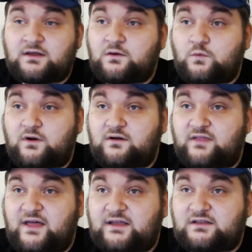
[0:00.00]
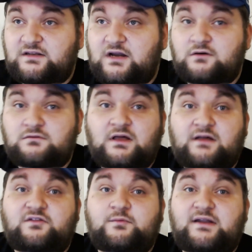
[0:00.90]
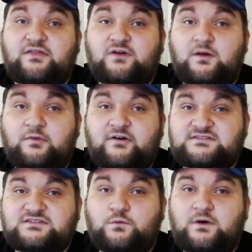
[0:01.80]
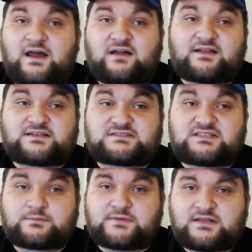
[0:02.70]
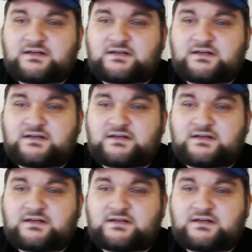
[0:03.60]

where Lumineth Realm Lords, their one ally is Deepkin.